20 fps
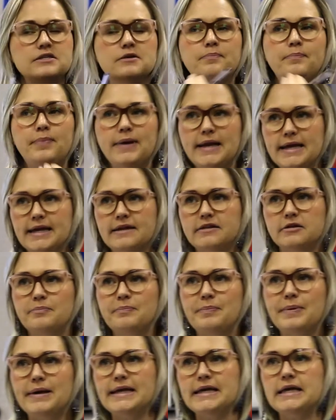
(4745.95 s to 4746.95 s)
a plea, the
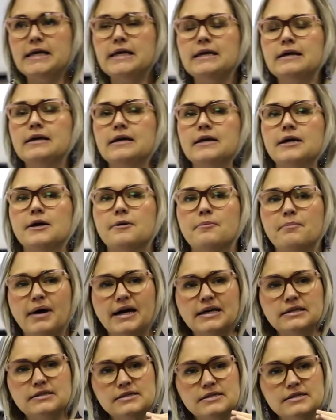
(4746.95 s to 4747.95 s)
plea
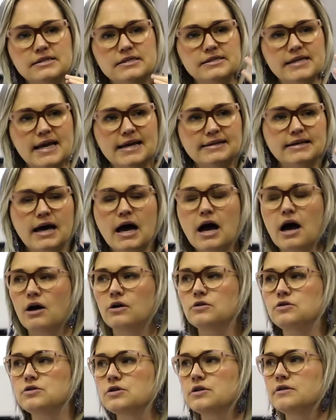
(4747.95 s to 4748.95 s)
must set
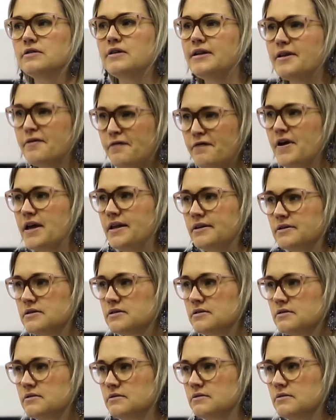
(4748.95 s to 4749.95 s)
out the
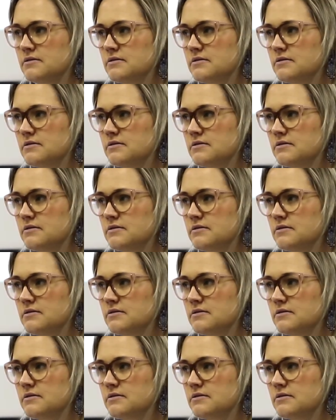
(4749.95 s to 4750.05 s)
defense.